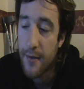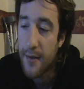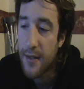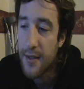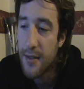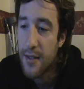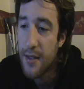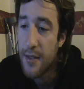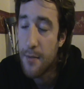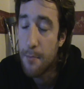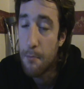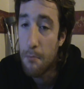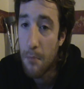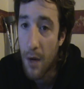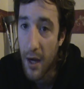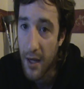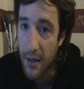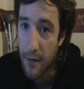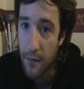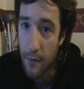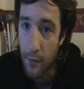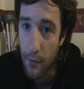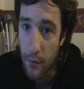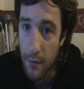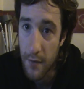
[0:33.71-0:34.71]
This is my
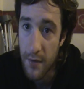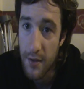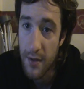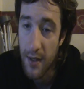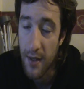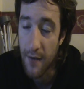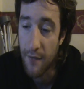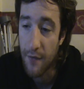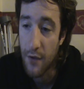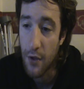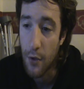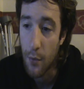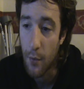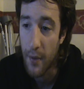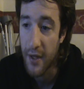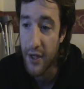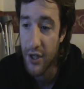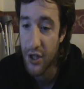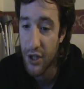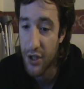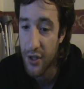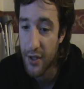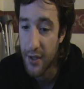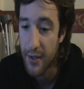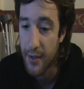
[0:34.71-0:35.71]
thoughts. If you
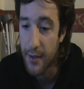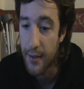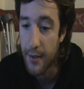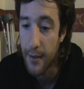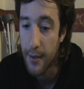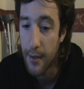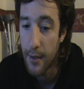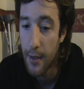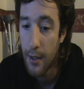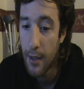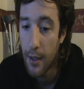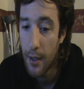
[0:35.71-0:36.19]
wish to